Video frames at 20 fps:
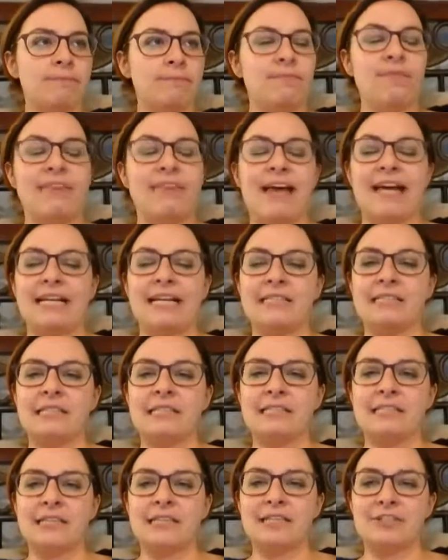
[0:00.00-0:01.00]
that it's
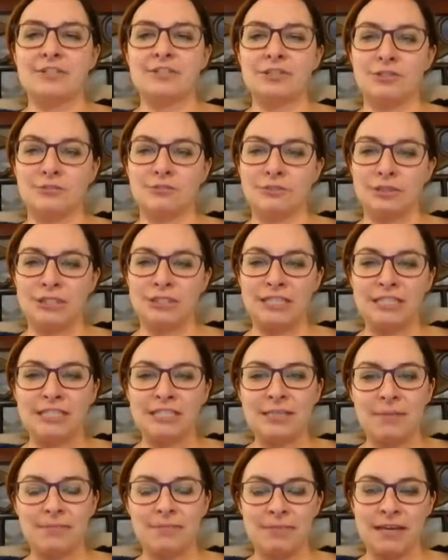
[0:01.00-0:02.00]
it's just really
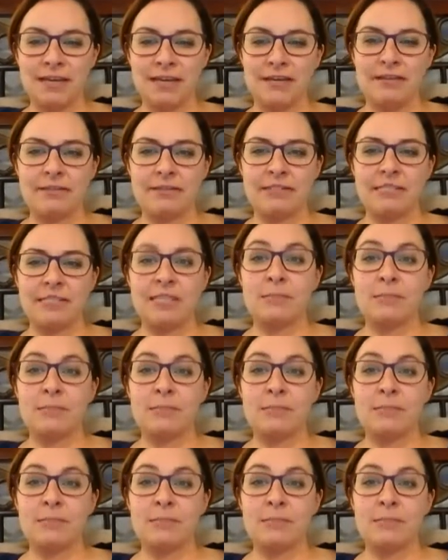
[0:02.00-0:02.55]
something